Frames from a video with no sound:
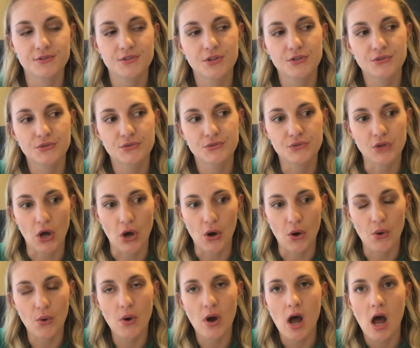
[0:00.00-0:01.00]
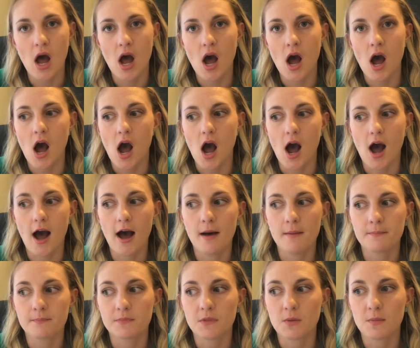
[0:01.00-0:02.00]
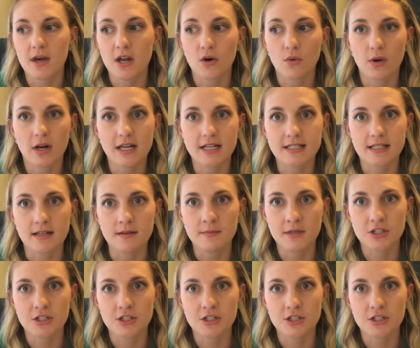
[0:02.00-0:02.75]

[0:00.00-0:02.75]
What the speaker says: So no matter what I did,